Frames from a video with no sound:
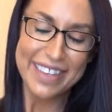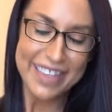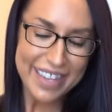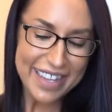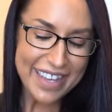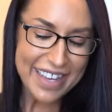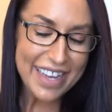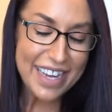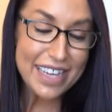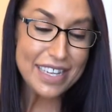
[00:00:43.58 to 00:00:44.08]
from
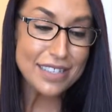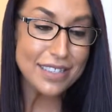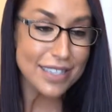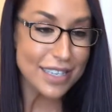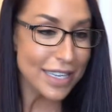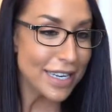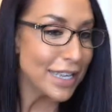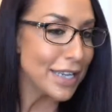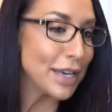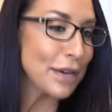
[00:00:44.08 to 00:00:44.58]
scheduling their
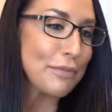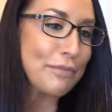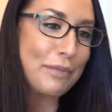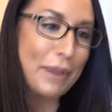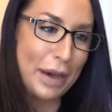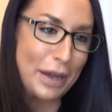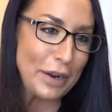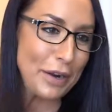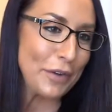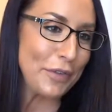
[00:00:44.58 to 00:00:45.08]
surgery,
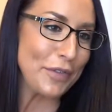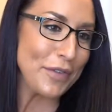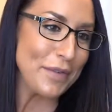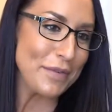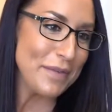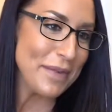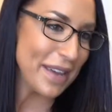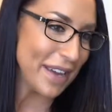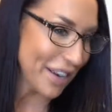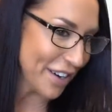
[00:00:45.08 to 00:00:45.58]
doing their
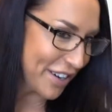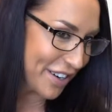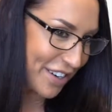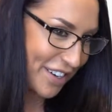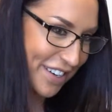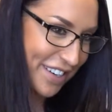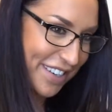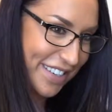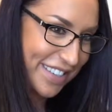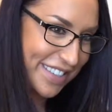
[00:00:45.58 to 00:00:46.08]

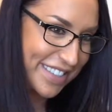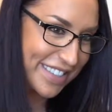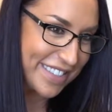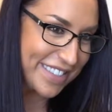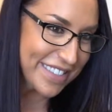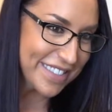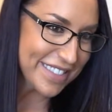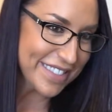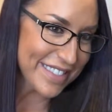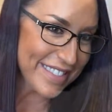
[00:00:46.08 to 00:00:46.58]
preoperative
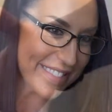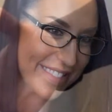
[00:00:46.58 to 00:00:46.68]
appointment,